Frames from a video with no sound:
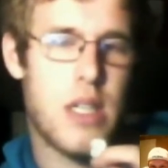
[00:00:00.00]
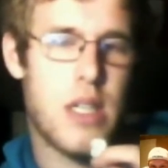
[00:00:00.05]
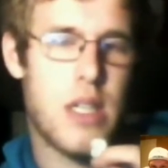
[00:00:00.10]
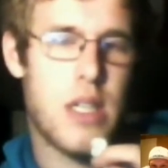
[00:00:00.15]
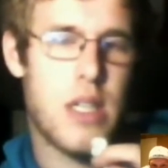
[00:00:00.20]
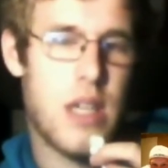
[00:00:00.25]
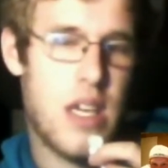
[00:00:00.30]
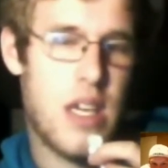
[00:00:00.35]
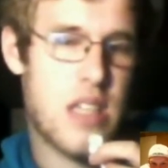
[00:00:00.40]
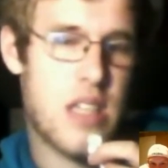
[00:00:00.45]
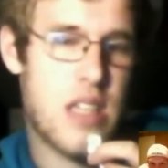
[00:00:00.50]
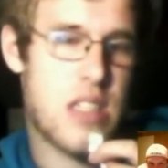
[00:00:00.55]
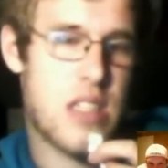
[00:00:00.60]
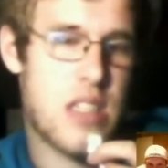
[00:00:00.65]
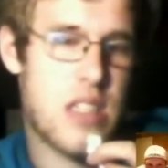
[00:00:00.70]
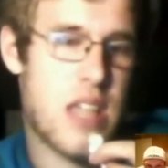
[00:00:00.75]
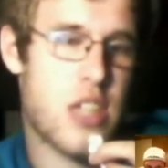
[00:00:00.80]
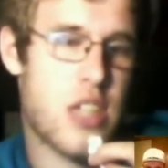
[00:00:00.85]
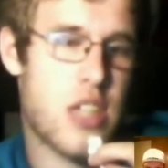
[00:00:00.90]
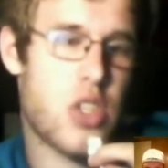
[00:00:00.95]
He is
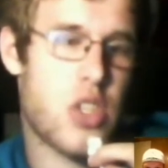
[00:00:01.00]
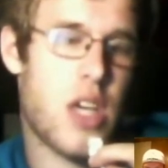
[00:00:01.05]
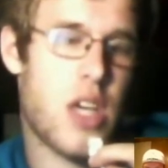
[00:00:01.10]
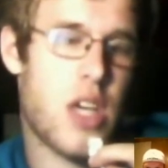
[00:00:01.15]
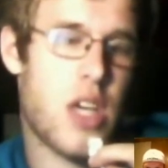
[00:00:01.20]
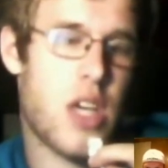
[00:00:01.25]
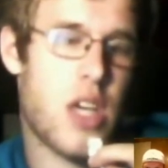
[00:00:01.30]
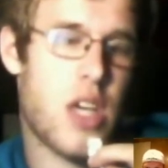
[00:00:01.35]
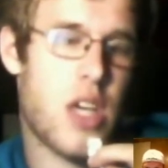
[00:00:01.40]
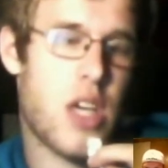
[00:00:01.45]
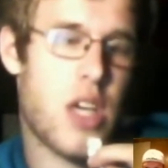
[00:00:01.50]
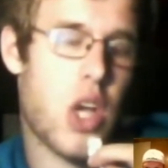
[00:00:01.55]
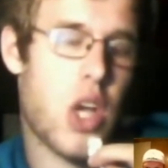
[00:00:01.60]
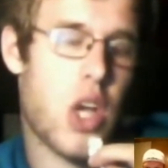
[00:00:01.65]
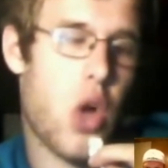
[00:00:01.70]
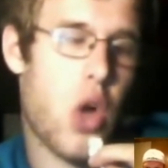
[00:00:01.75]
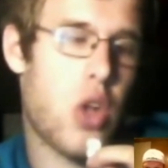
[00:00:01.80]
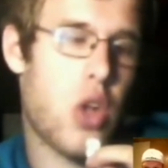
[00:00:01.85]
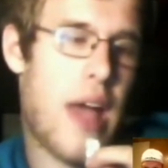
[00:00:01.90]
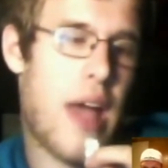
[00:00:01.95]
essentially a goal
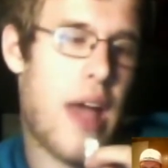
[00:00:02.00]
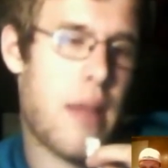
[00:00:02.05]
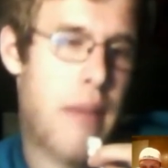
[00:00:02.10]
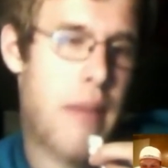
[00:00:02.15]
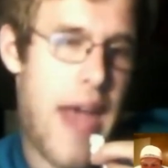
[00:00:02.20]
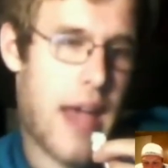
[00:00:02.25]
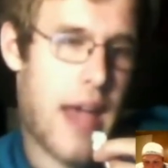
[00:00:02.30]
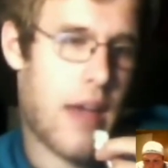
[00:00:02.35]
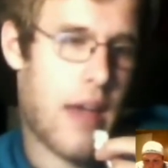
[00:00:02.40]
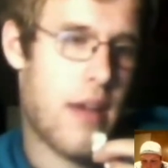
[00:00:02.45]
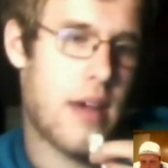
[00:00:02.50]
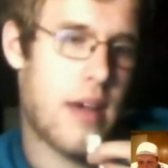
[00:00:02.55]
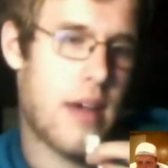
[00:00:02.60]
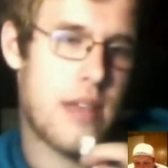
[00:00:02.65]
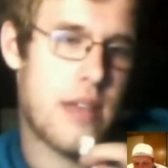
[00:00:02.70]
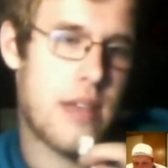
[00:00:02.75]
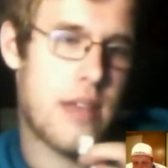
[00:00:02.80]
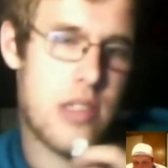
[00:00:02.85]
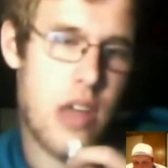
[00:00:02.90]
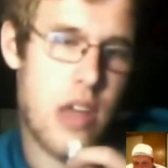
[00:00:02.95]
line back.
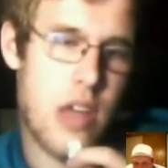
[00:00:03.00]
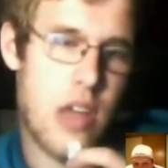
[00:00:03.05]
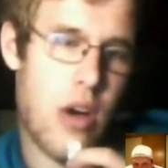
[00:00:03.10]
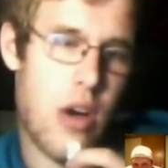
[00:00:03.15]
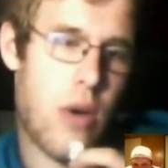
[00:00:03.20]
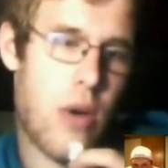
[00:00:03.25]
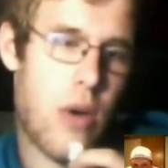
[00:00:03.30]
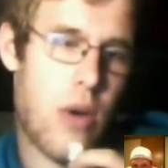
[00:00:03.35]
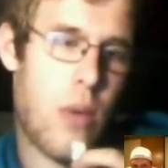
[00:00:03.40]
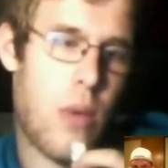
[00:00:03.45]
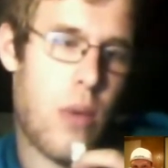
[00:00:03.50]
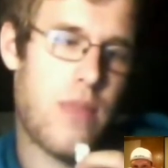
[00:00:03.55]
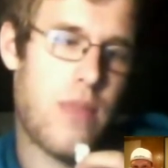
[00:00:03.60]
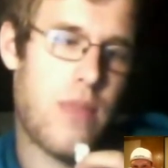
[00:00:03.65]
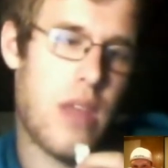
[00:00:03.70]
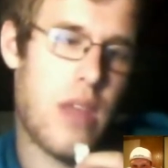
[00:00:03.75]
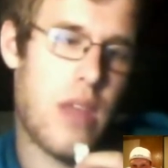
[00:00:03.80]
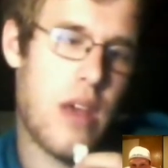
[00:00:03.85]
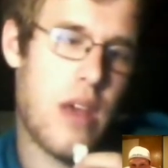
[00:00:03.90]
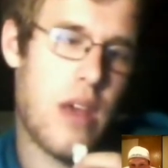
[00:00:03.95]
So
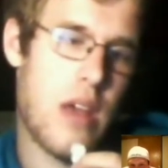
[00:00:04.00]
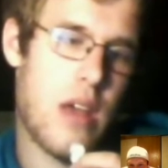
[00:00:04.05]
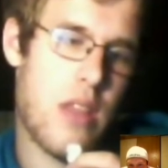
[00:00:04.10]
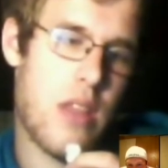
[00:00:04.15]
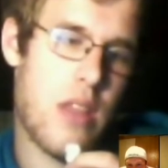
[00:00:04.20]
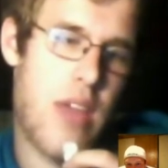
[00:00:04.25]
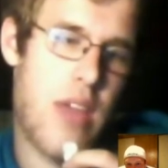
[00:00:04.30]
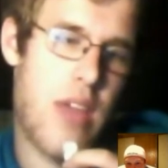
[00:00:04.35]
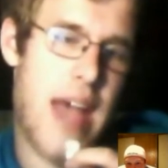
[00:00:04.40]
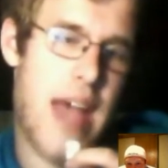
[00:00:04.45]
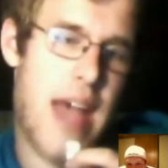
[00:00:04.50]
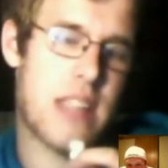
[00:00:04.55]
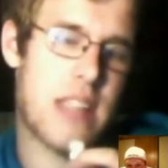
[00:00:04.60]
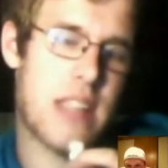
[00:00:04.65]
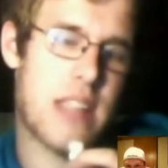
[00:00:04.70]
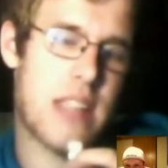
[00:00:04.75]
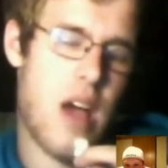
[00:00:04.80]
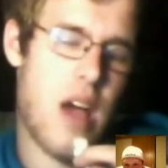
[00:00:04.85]
that's